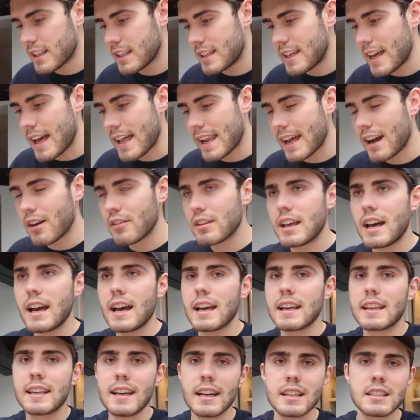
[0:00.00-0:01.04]
get out
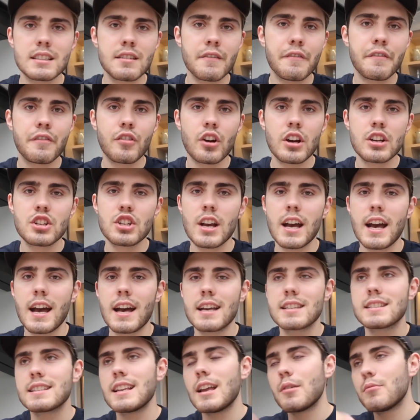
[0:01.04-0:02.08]
there, get some fresh
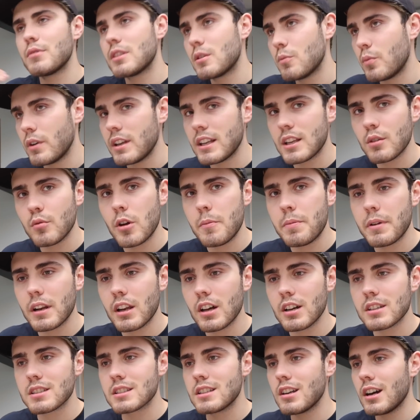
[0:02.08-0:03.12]
air, slept with the window open
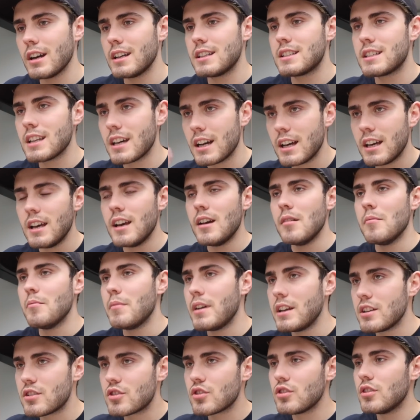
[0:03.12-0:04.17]
last night to
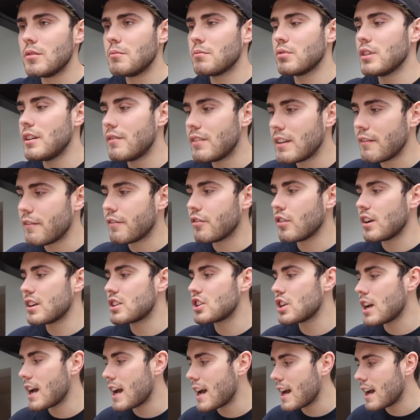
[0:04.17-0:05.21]
make sure I'm breathing in
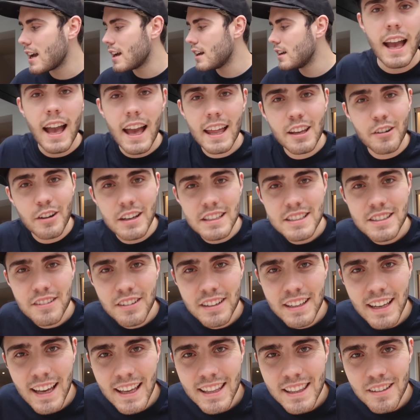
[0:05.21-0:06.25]
fresh air. Anyways, I'm
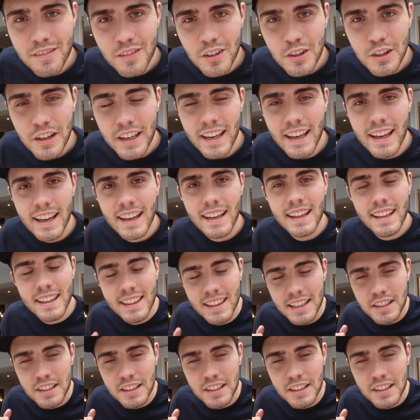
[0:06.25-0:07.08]
gonna end the vlog here.